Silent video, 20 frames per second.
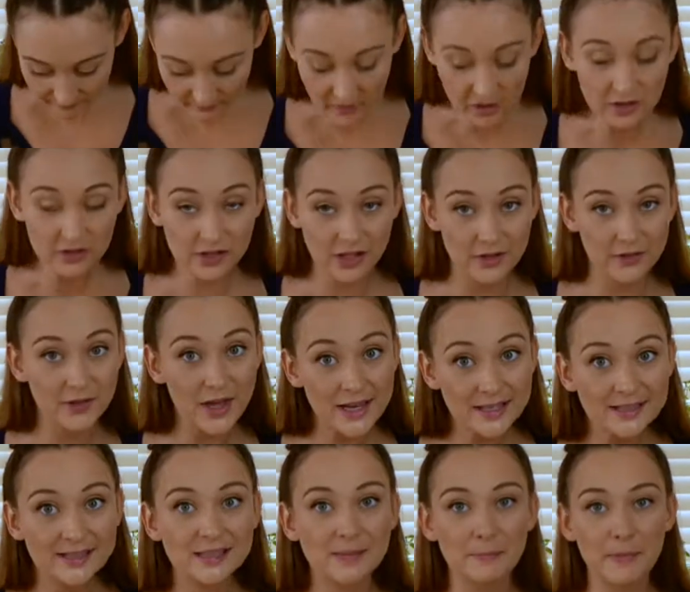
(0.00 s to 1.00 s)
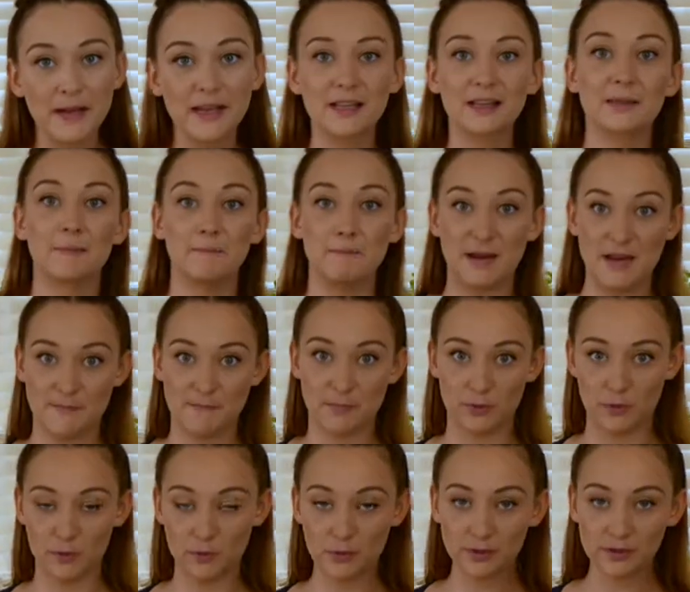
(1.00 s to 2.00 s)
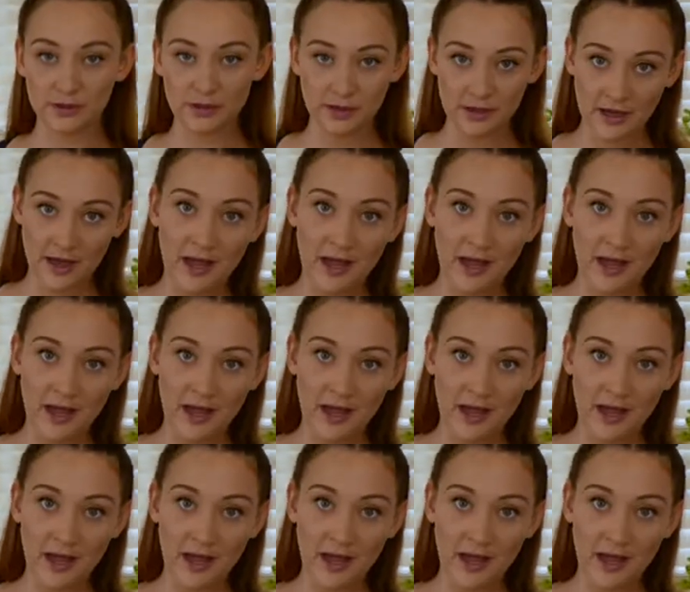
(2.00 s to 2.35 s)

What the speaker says: So that's to make the meatballs.